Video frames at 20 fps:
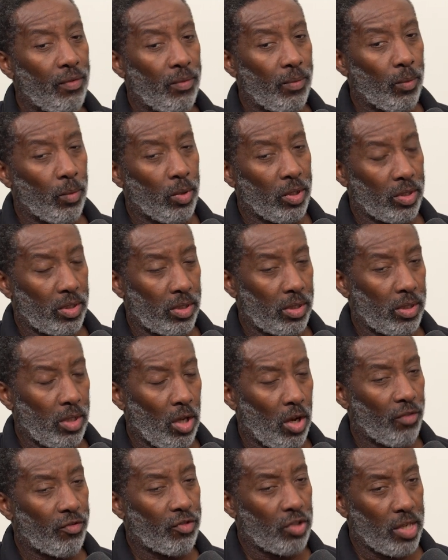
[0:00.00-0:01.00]
What's
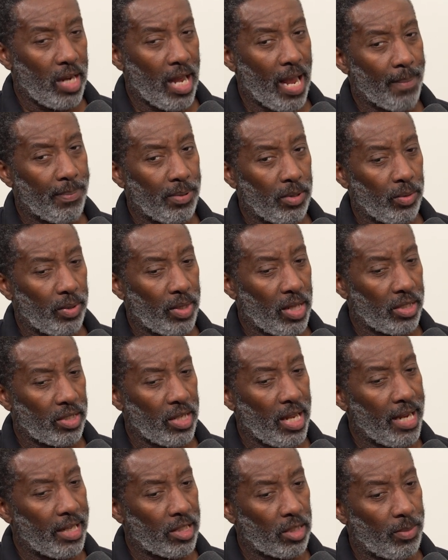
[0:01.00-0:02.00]
often happened with us
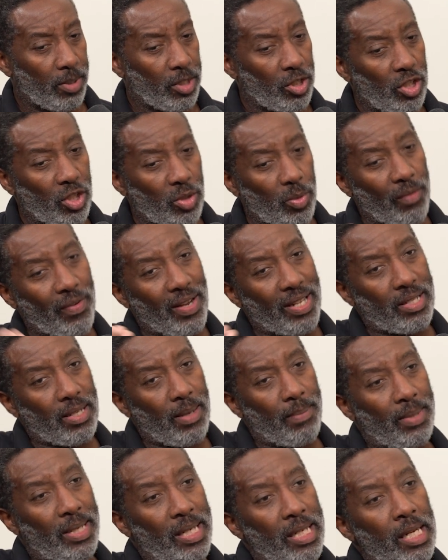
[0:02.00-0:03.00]
at exhibitions, we've had
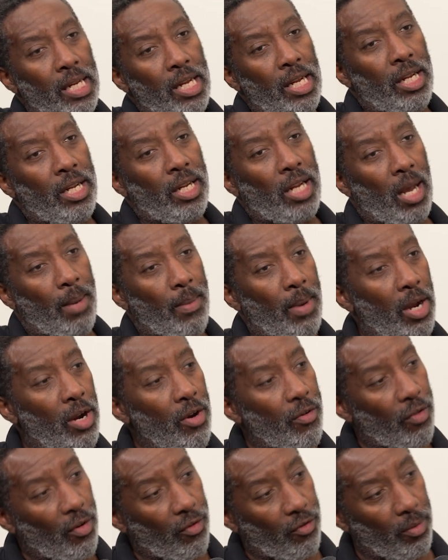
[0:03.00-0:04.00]
somebody come
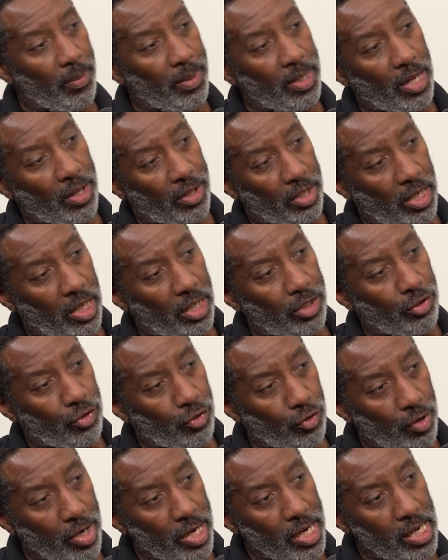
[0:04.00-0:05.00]
over from another
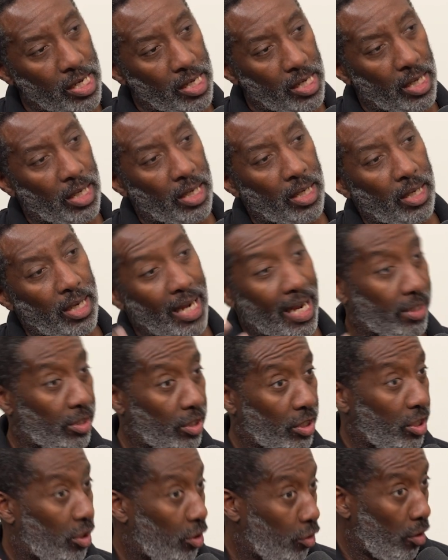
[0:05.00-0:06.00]
country as
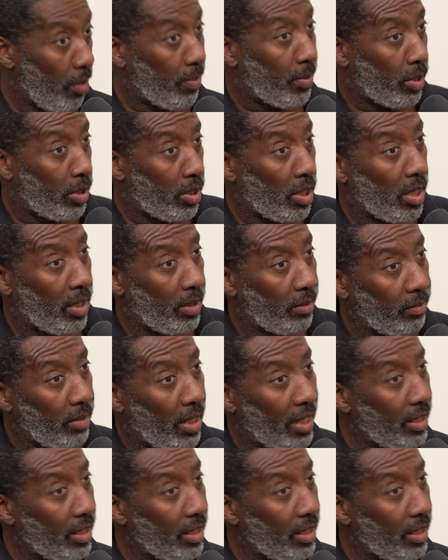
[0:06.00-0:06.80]
a distributor,